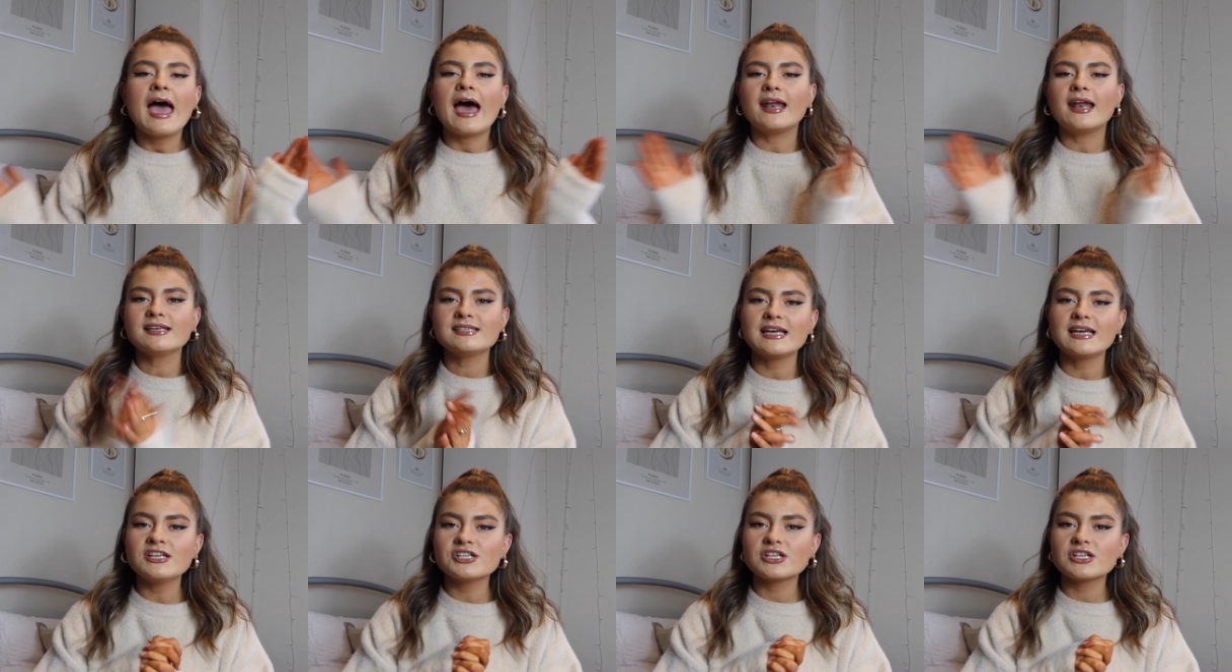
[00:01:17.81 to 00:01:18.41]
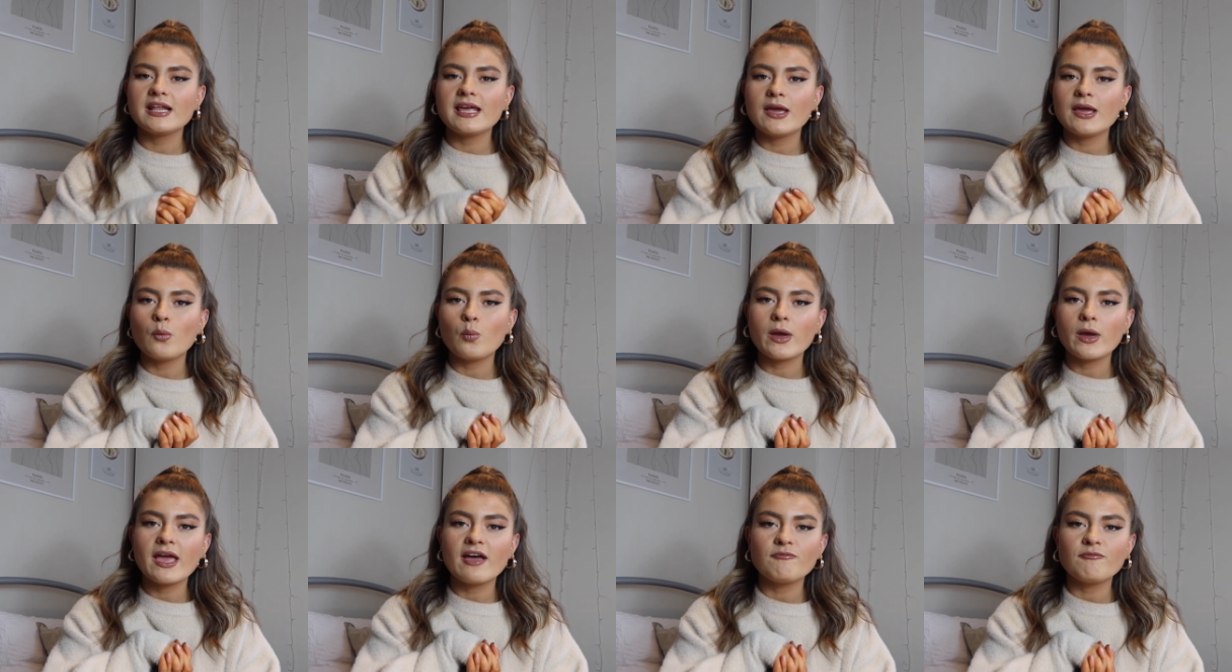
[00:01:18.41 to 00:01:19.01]
and essentially
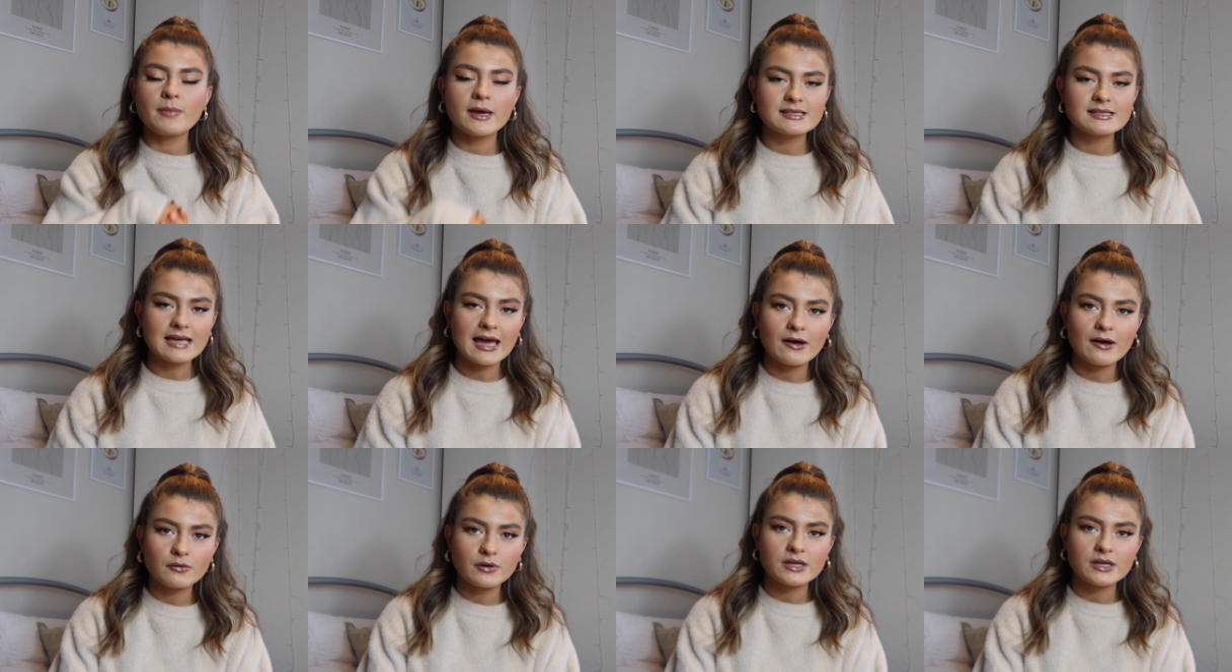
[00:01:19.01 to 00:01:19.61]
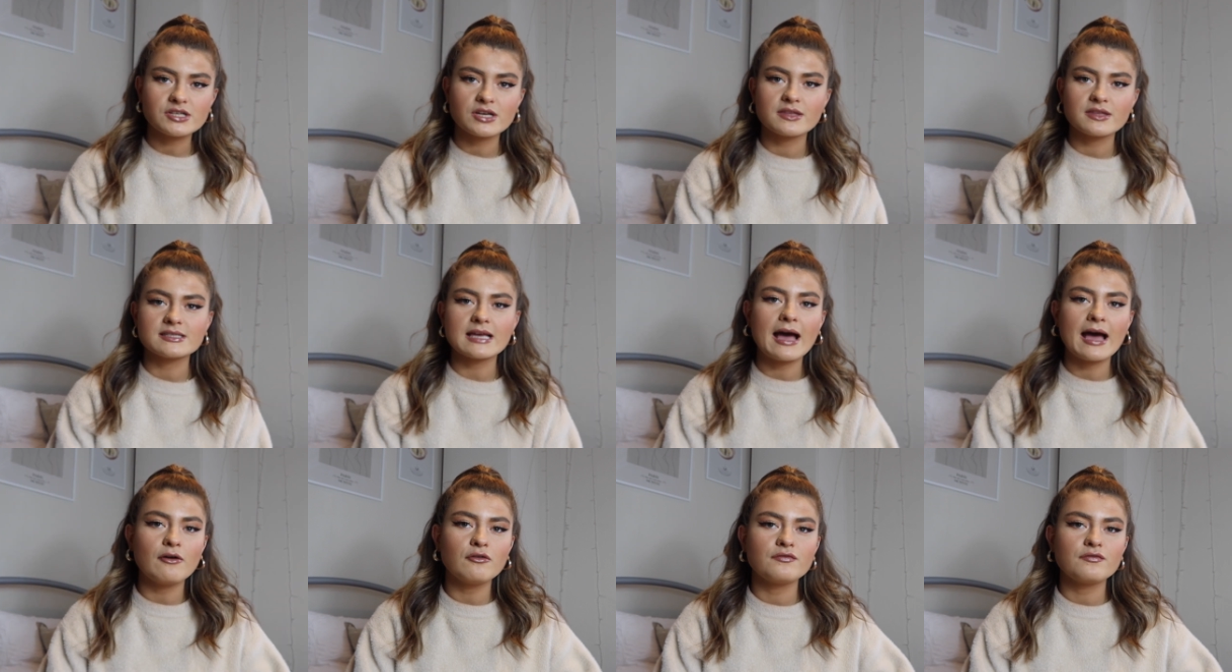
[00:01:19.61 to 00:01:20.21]
we have picked out each other's
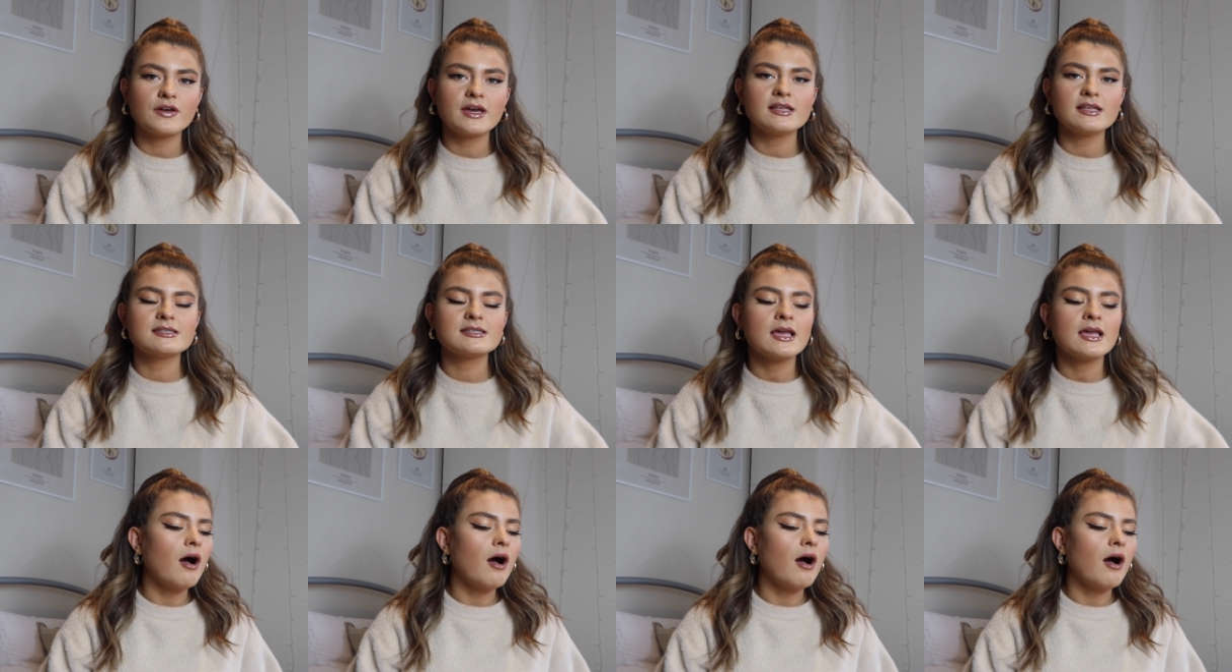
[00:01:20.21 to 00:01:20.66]
outfits.